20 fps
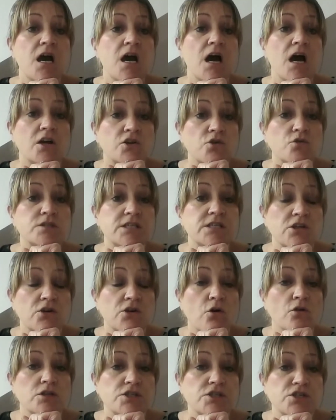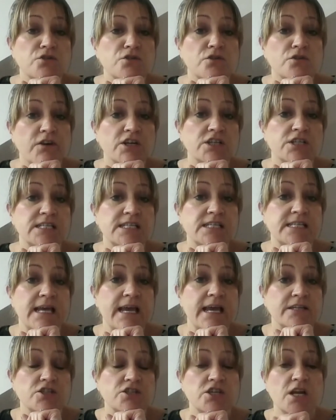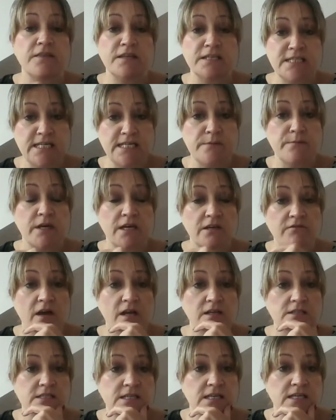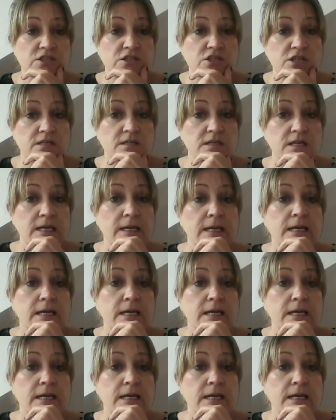across the college and university sectors and the team at Advance HE